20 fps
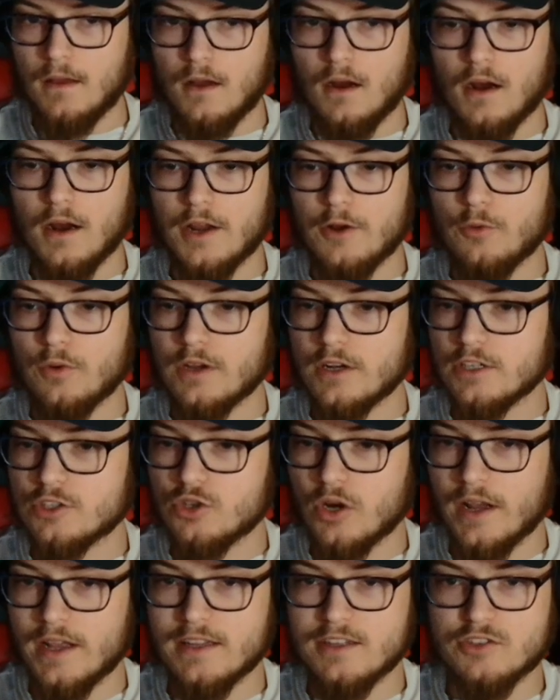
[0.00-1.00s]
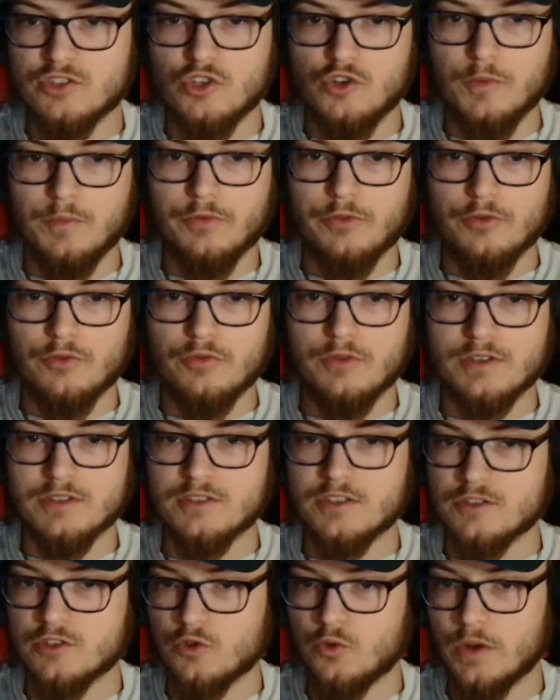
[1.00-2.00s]
All right, we're going to try and zoom through
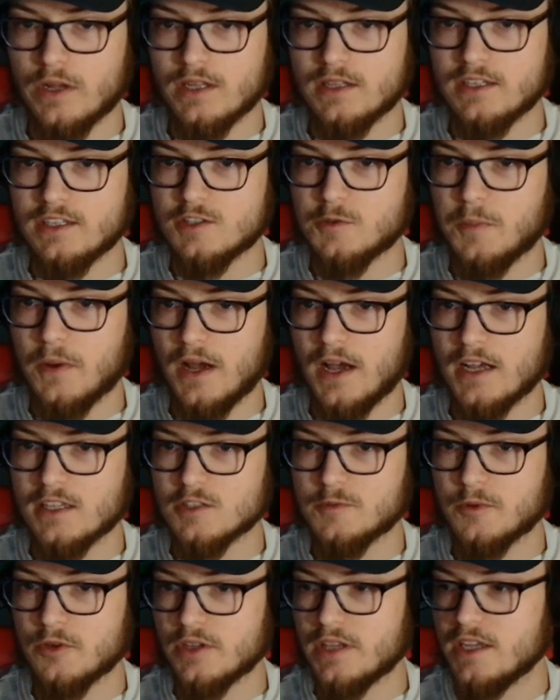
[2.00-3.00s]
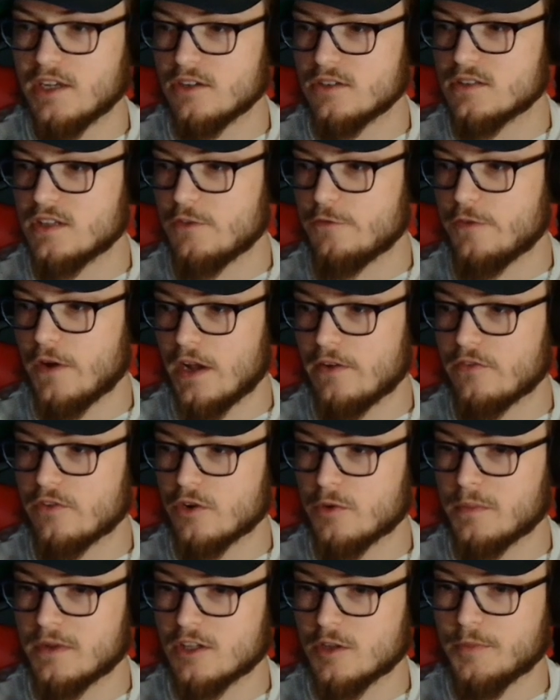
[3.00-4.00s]
this as quickly as possible. Here's the
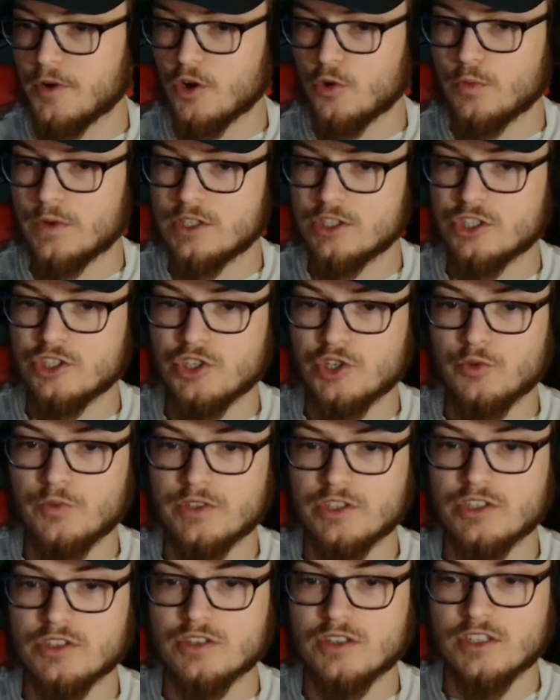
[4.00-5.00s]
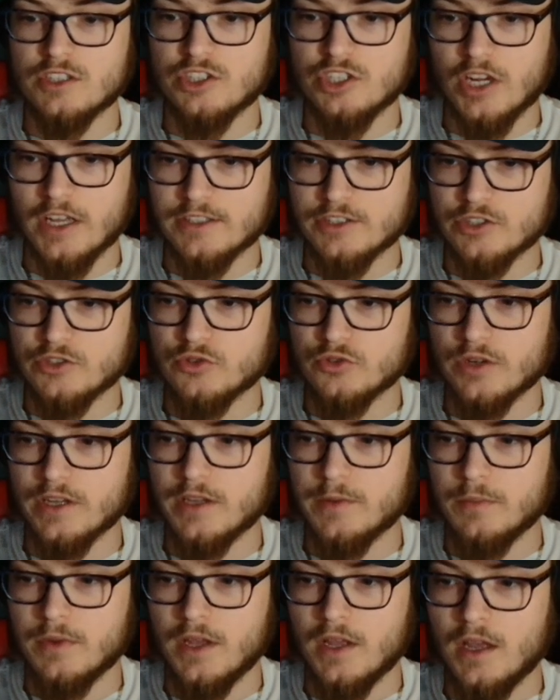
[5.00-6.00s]
500 millibar wind shear, which is the jet
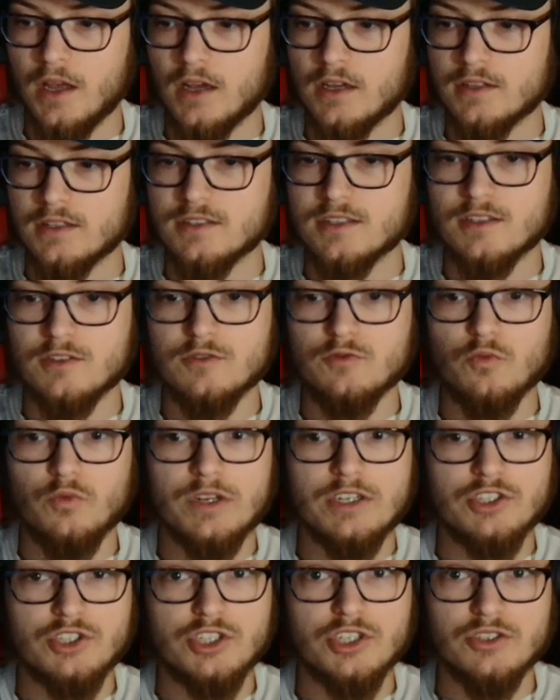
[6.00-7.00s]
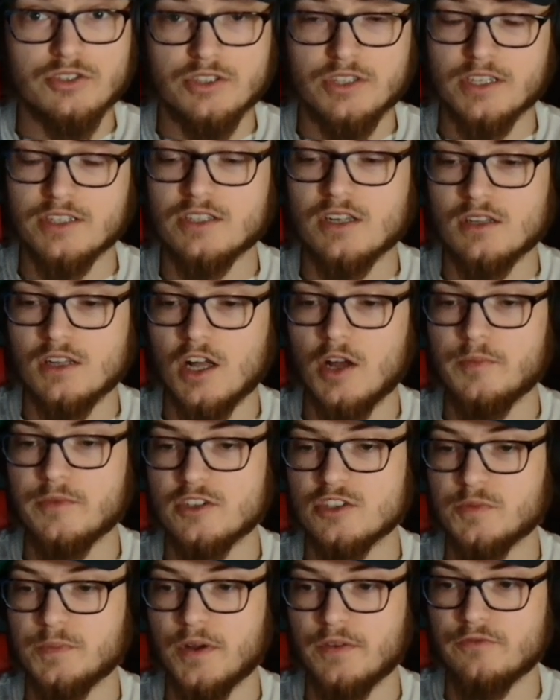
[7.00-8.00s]
stream. This is wind shear 6
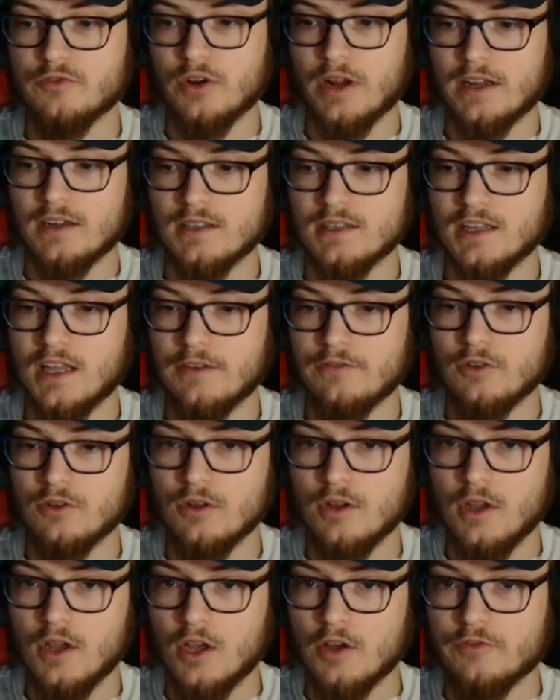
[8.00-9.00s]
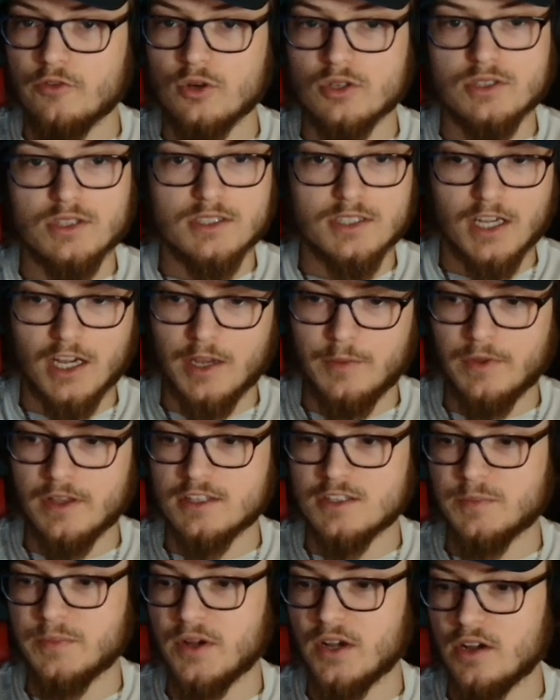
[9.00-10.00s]
kilometers above ground level. Of course, the timing
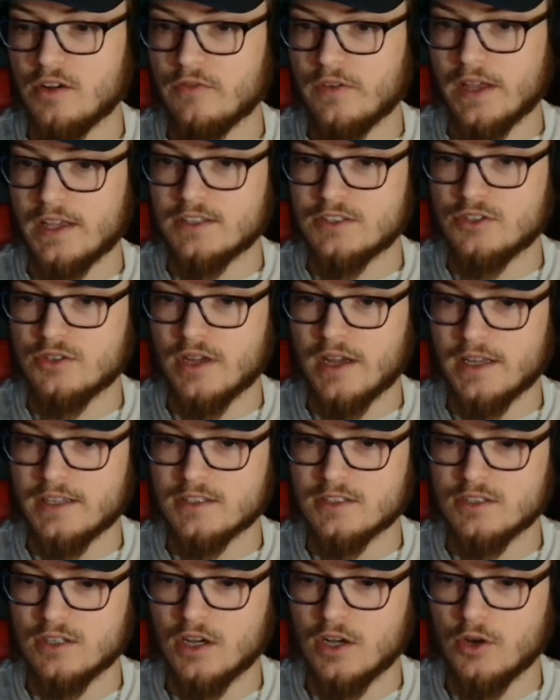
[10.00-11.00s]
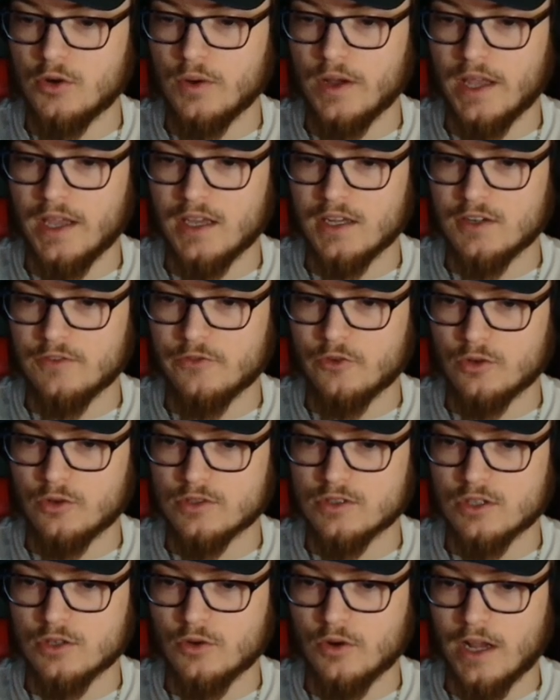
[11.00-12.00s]
is above, as you guys know, and of
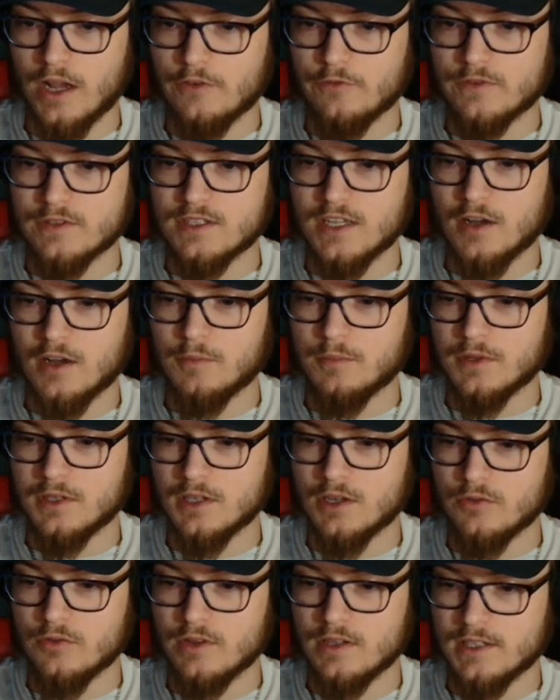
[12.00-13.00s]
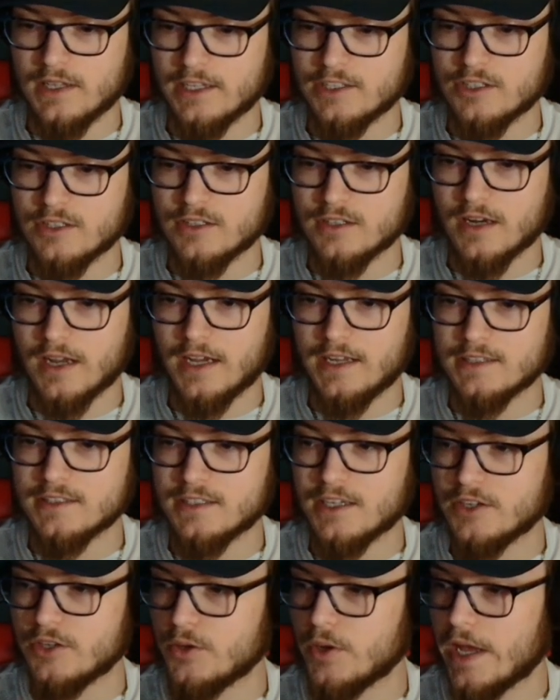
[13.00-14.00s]
course, the graph is down below the legend to kind of
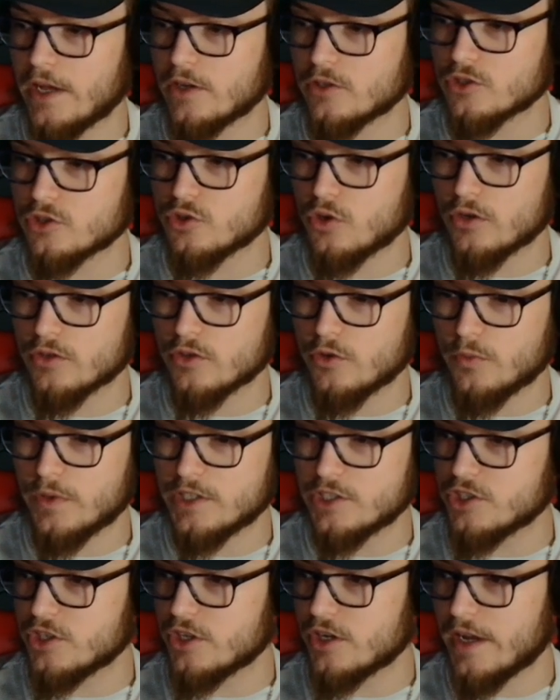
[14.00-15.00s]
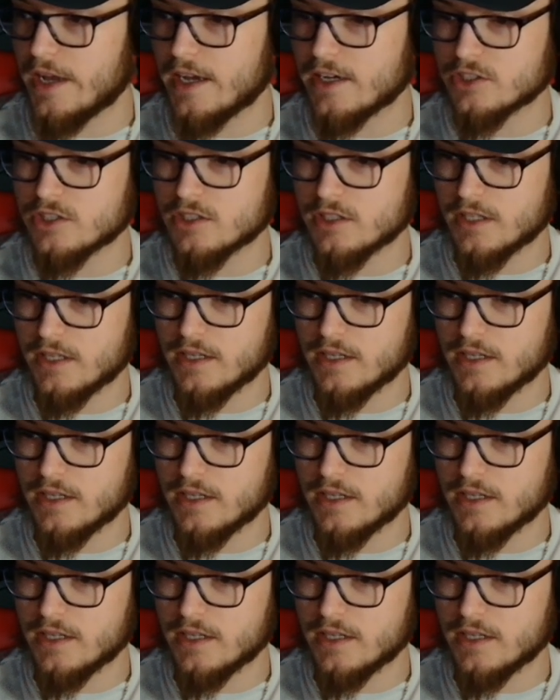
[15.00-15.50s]
tell you how strong the wind shear actually